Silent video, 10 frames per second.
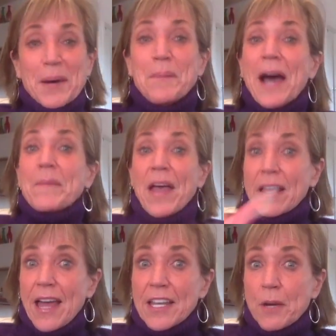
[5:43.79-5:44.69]
But I
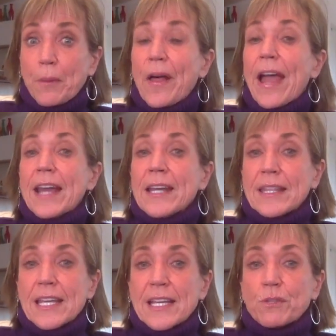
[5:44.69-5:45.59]
like your plan. I
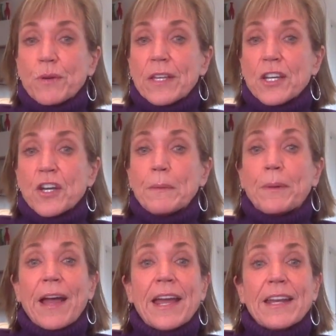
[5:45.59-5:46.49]
think it's really a good
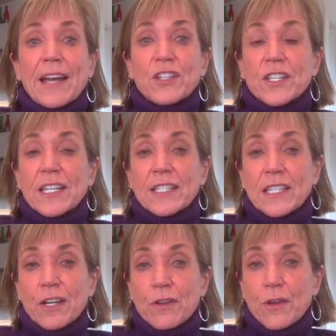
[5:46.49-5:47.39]
plan. I just
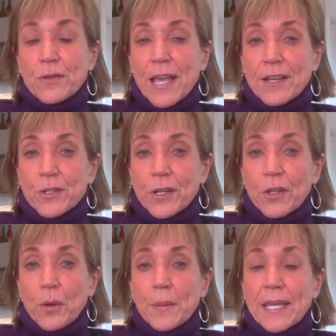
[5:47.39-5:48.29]
consider those extra
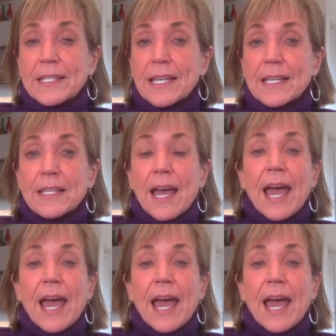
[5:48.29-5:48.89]
little pieces.